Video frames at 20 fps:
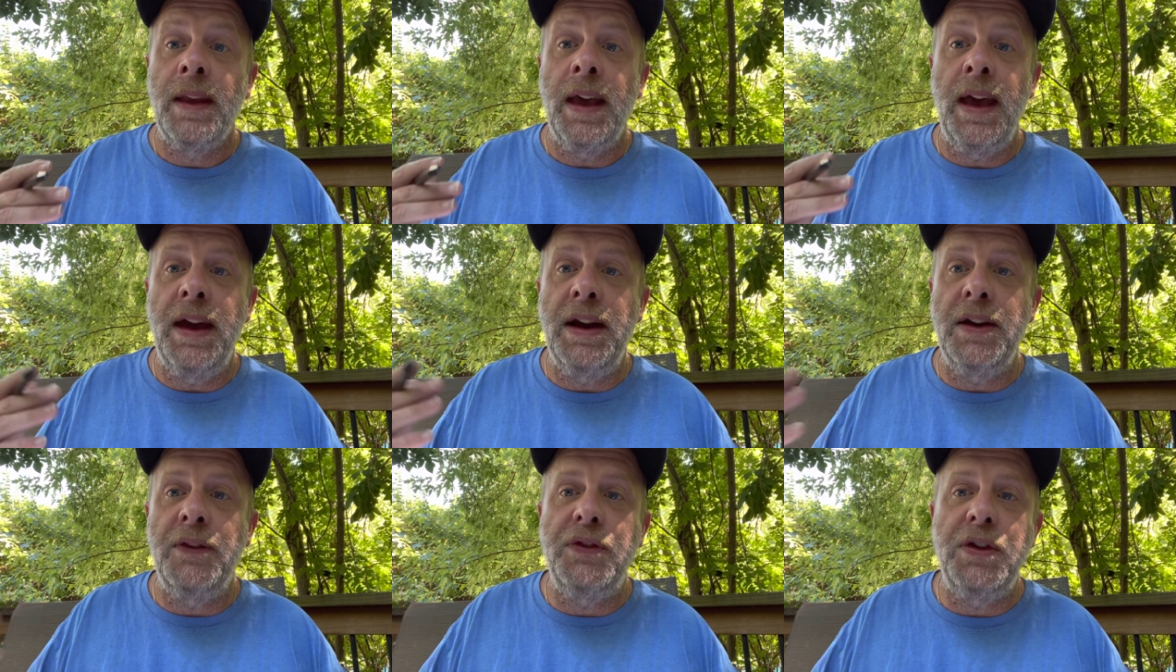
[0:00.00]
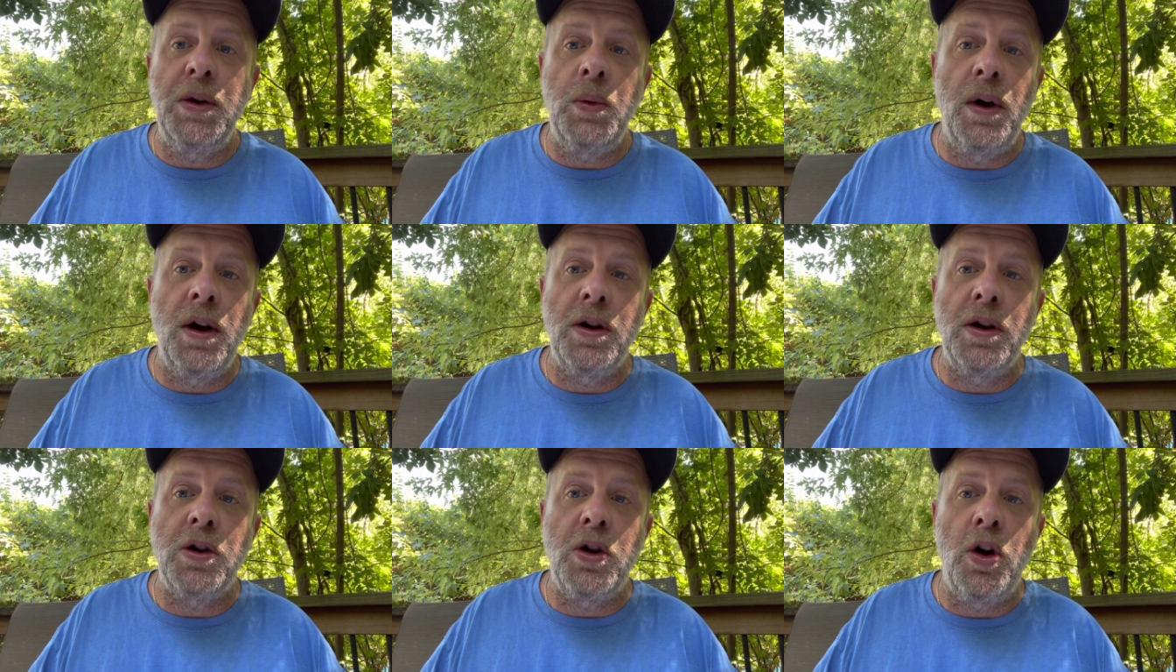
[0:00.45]
And if you
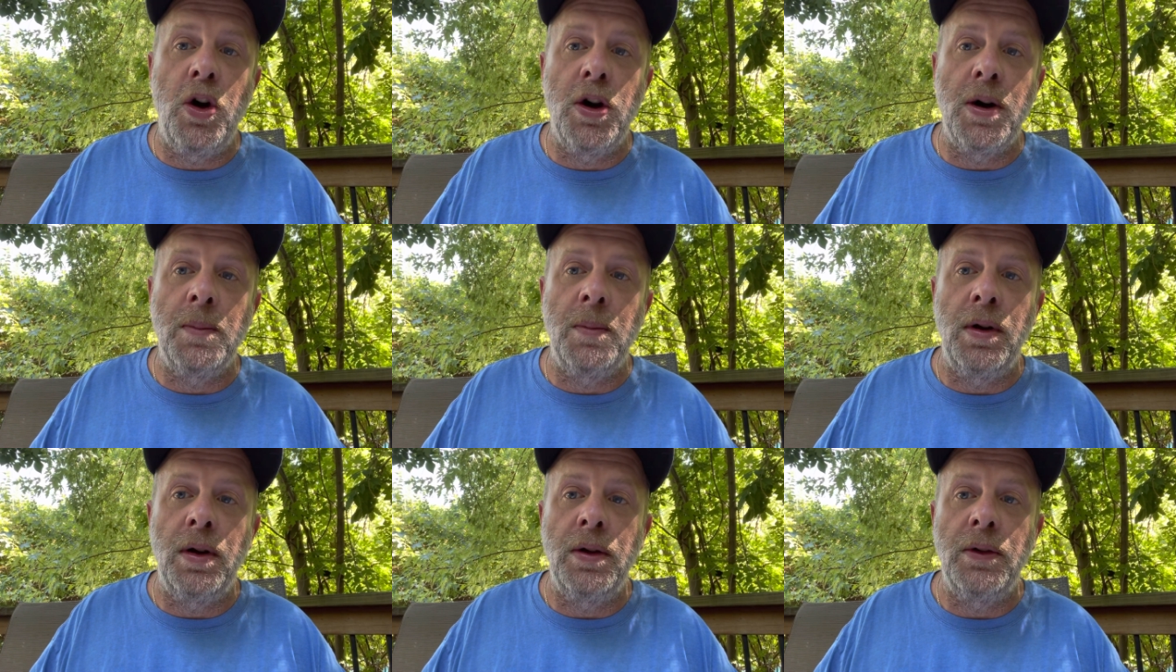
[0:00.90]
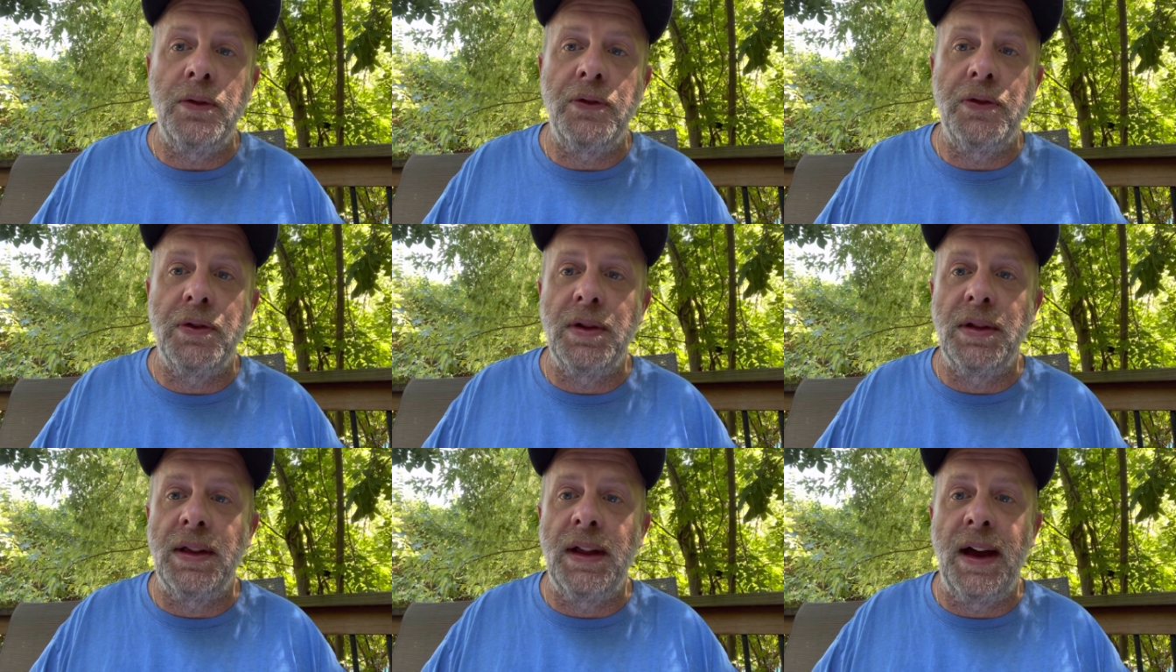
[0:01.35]
want caramel,
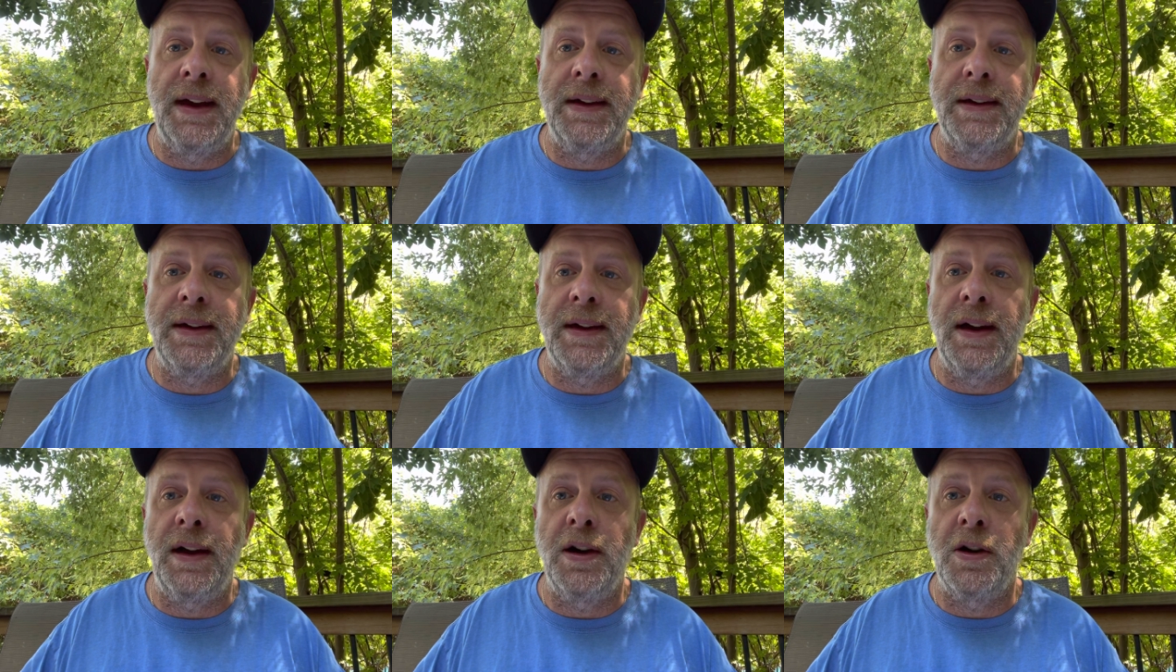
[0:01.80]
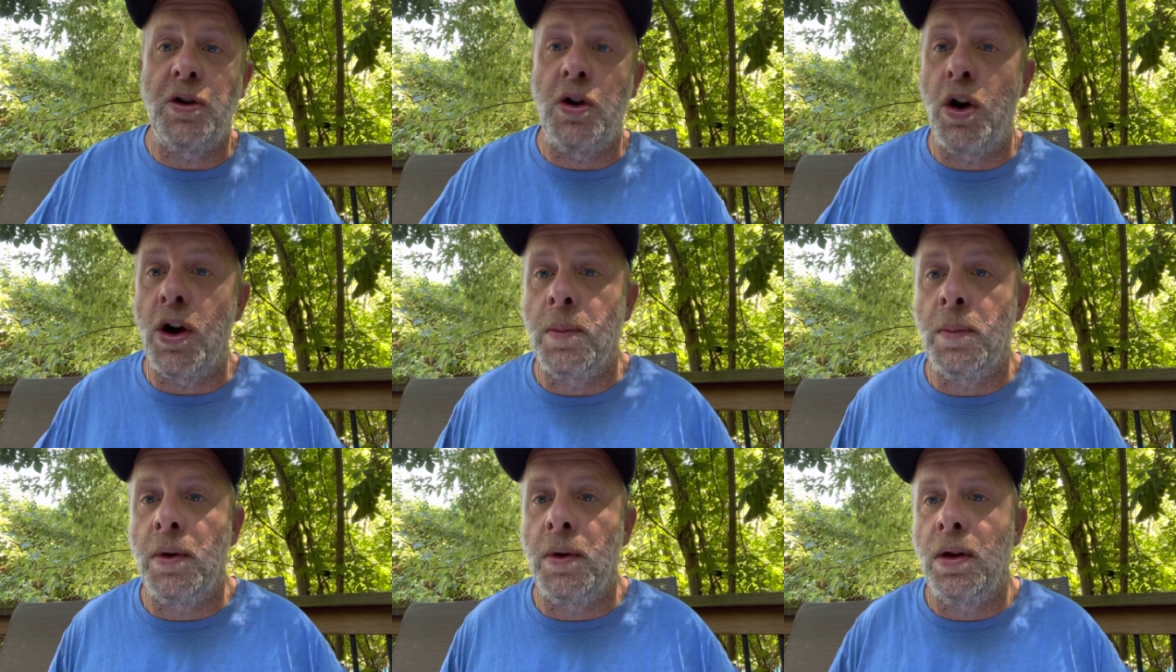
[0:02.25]
for like uh,
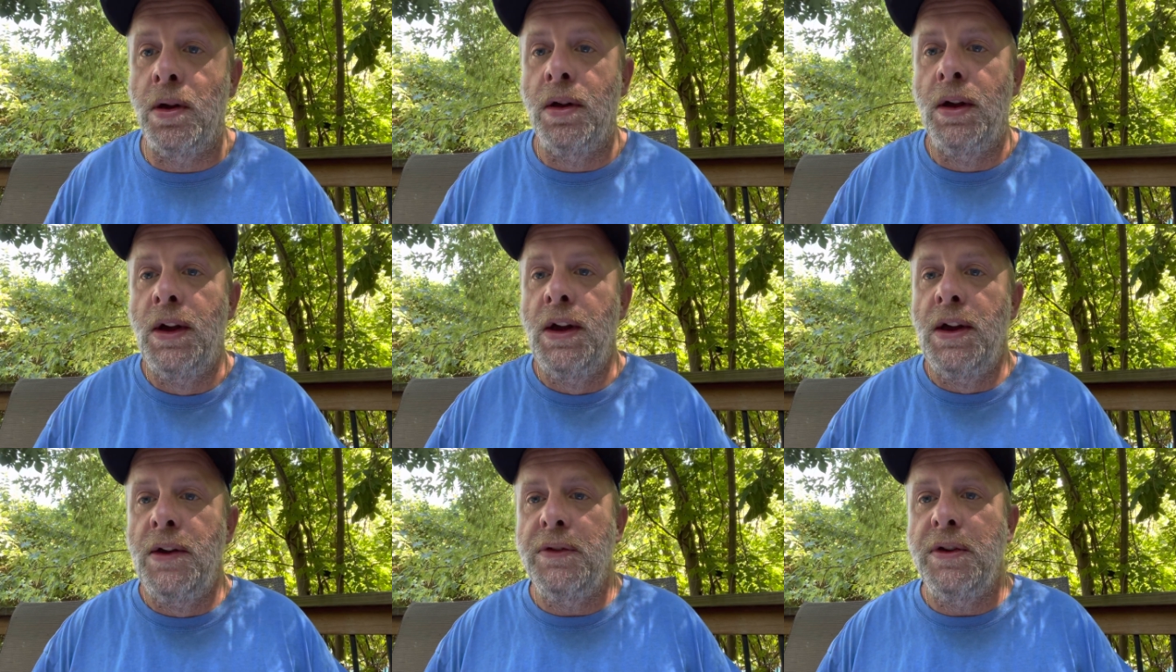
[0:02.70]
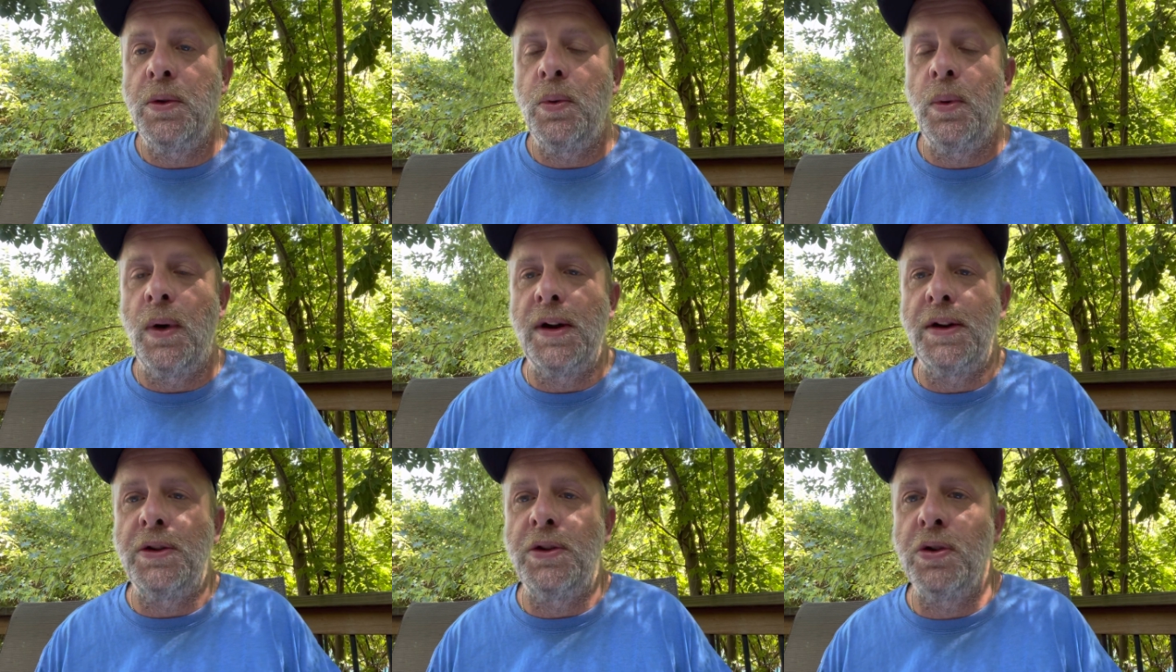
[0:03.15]
caramel, if you
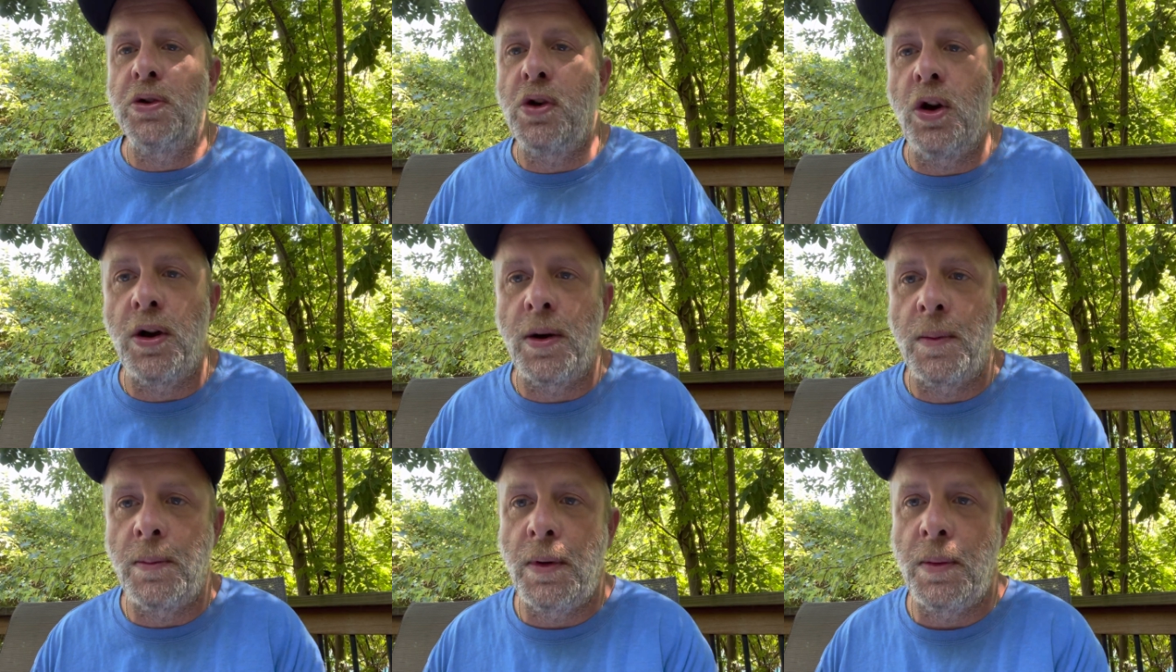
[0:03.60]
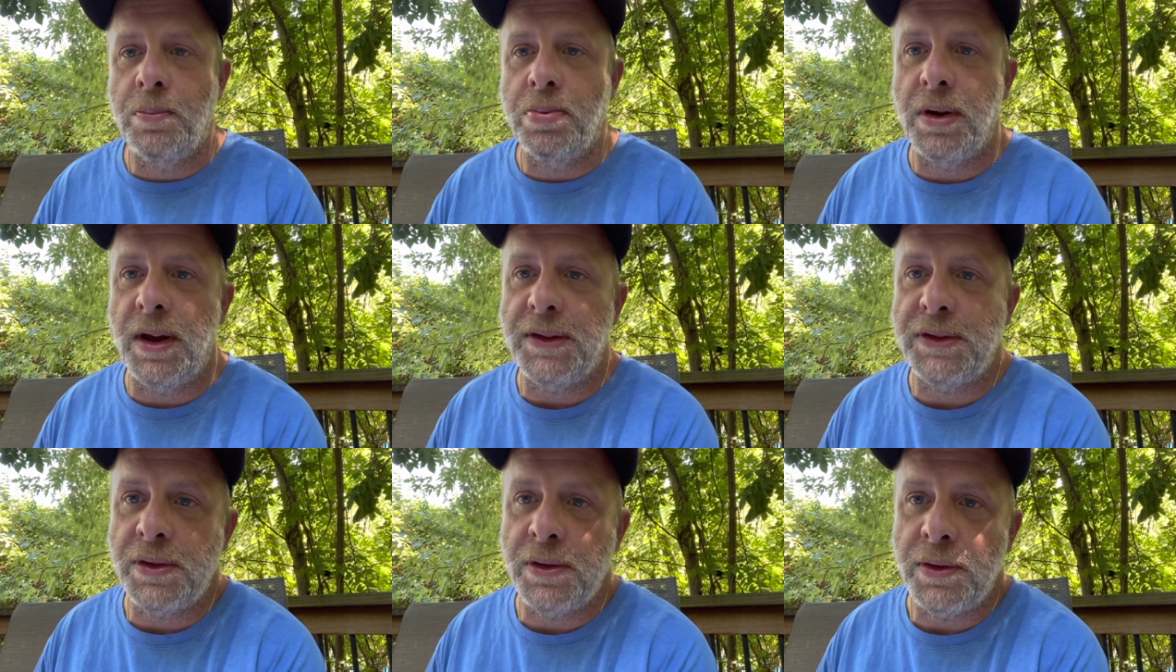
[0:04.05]
want to do caramel
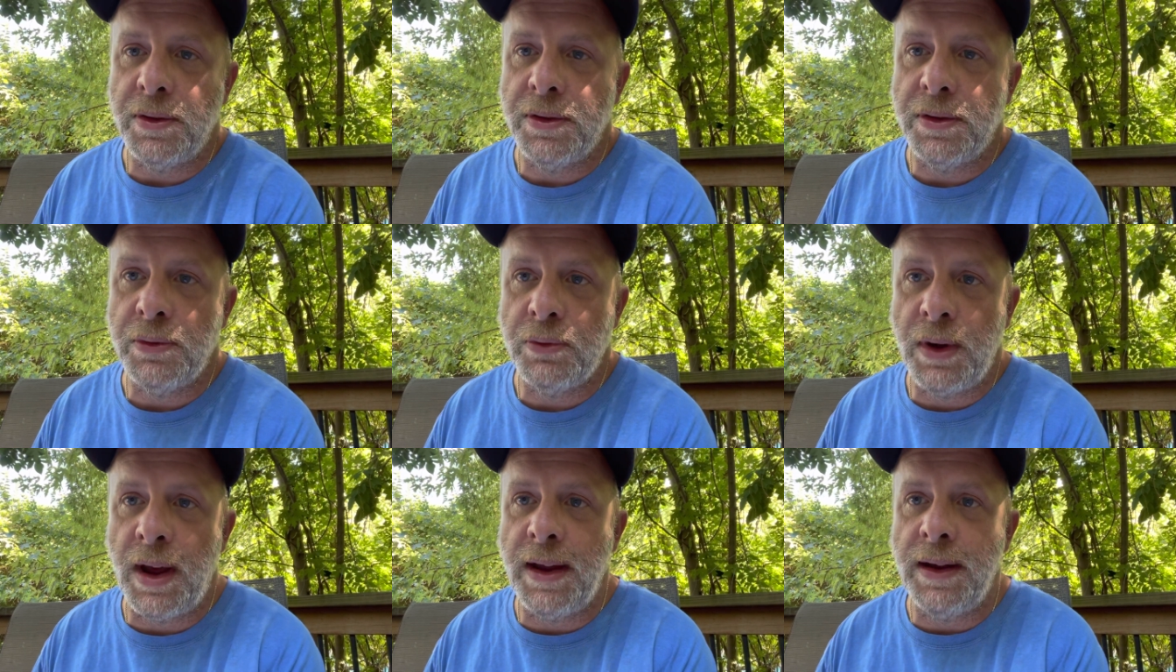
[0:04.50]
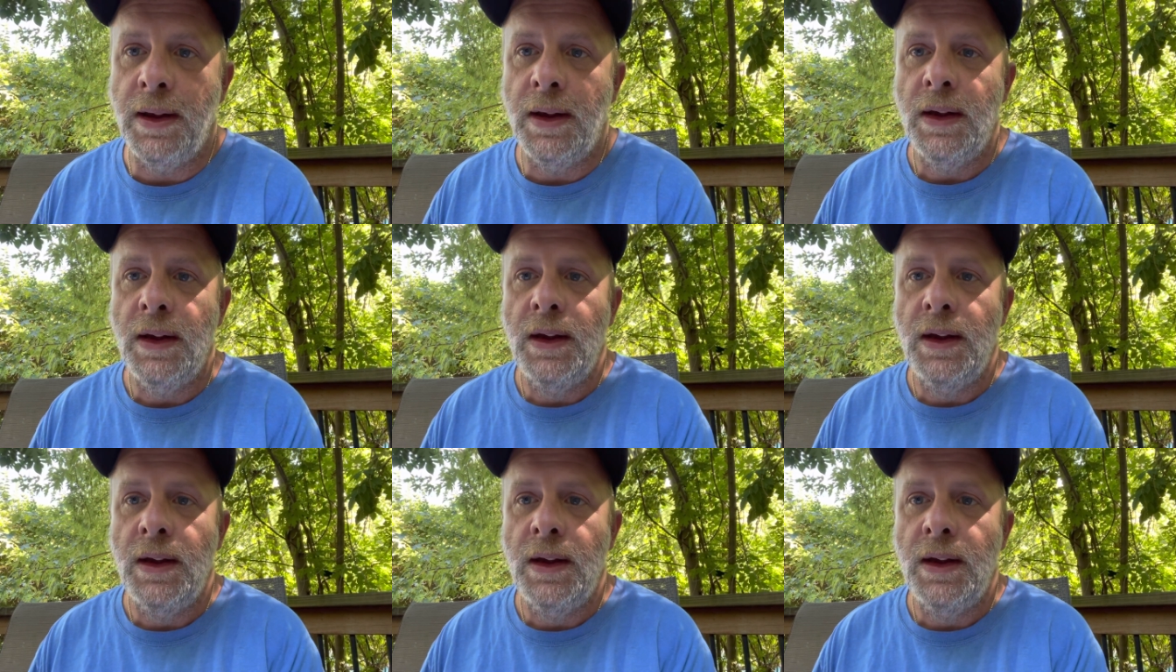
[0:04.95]
pretzels, right?